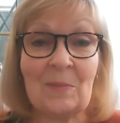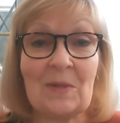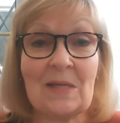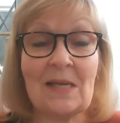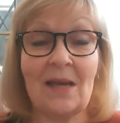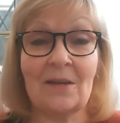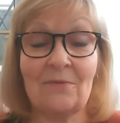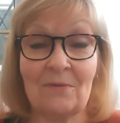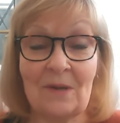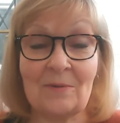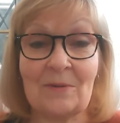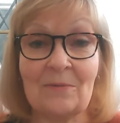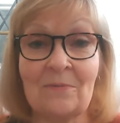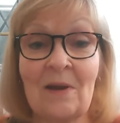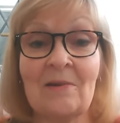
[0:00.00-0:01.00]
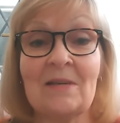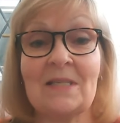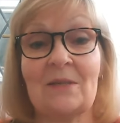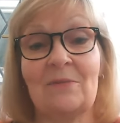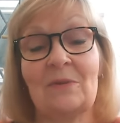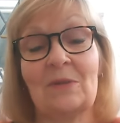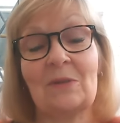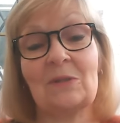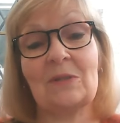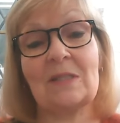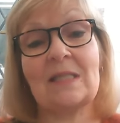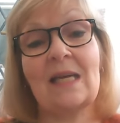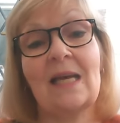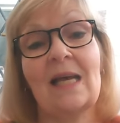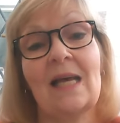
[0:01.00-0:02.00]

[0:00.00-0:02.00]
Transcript: but I found it very difficult